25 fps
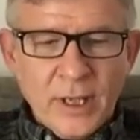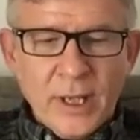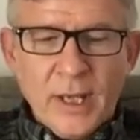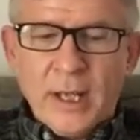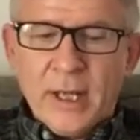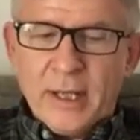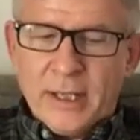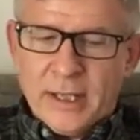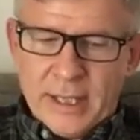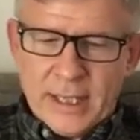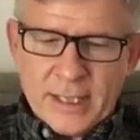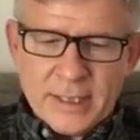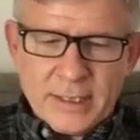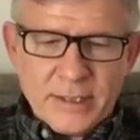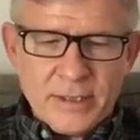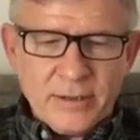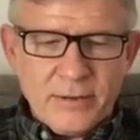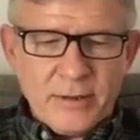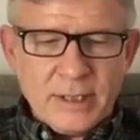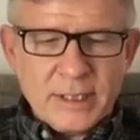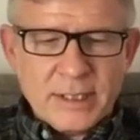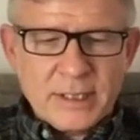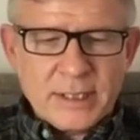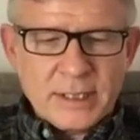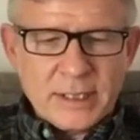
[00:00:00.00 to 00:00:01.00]
Yes, there
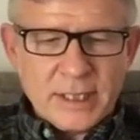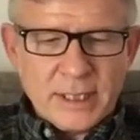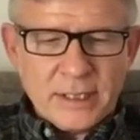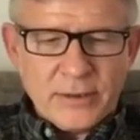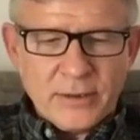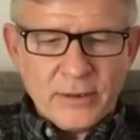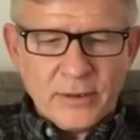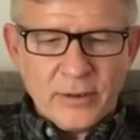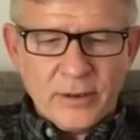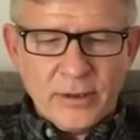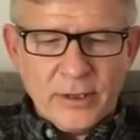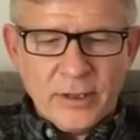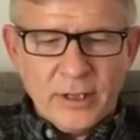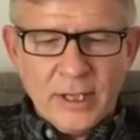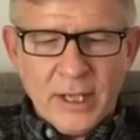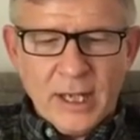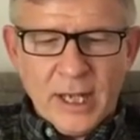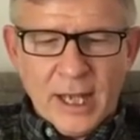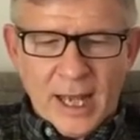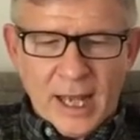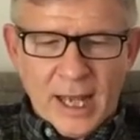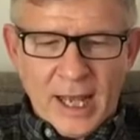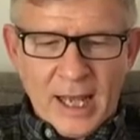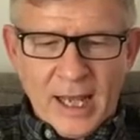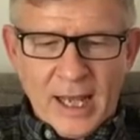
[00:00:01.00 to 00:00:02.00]
is, said Dora.
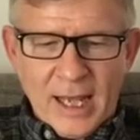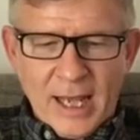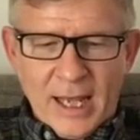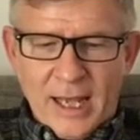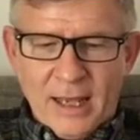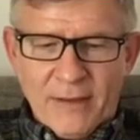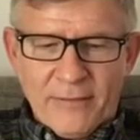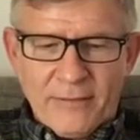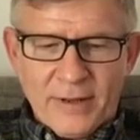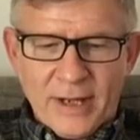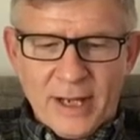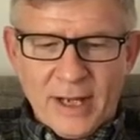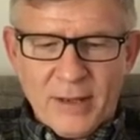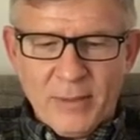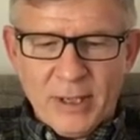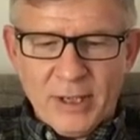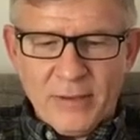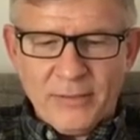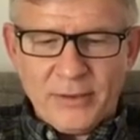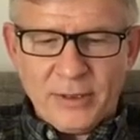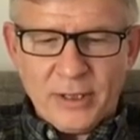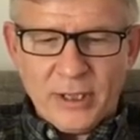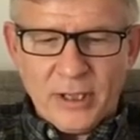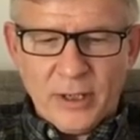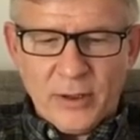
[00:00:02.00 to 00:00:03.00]
If I'm
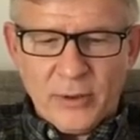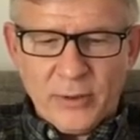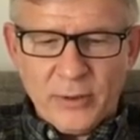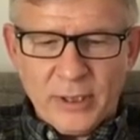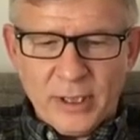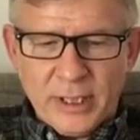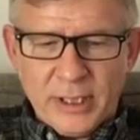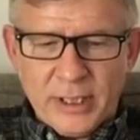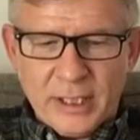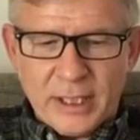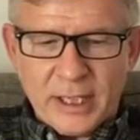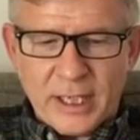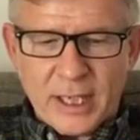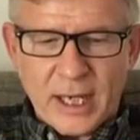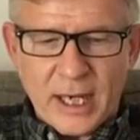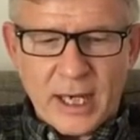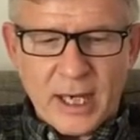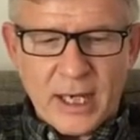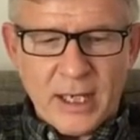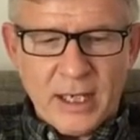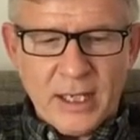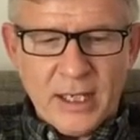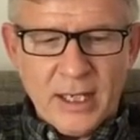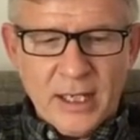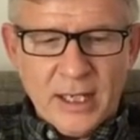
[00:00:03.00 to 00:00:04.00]
left alone in a
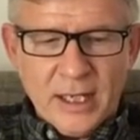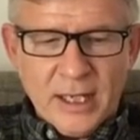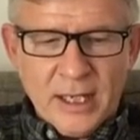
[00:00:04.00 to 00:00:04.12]
car,